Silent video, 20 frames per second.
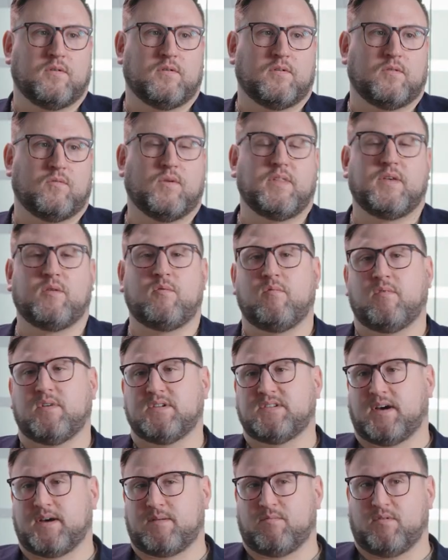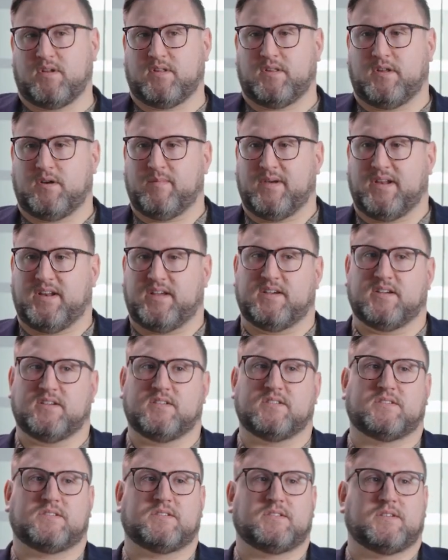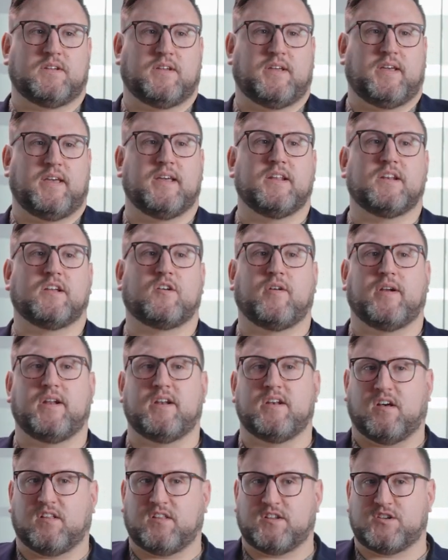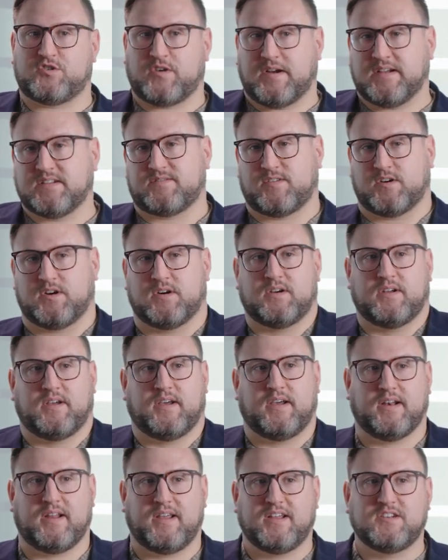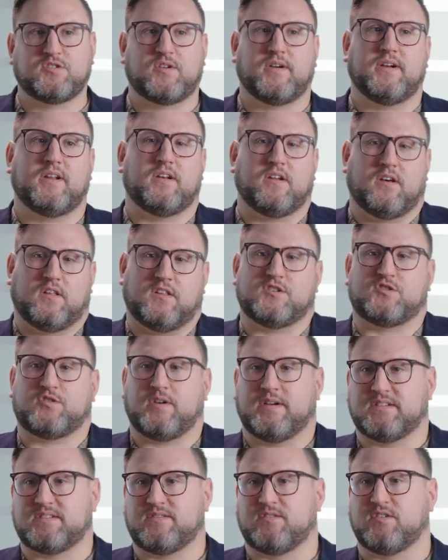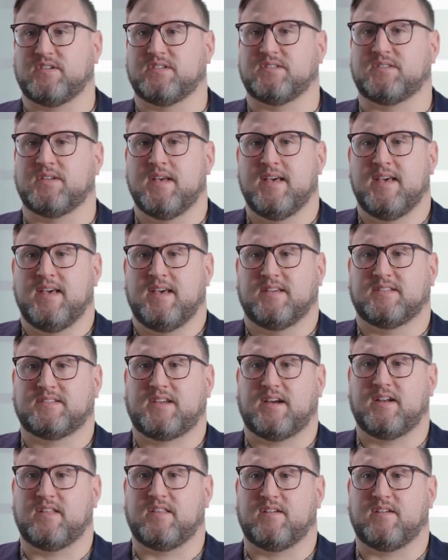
One thing we want to talk about a little bit is integrated knowledge transfer. And integrated knowledge transfer is kind of the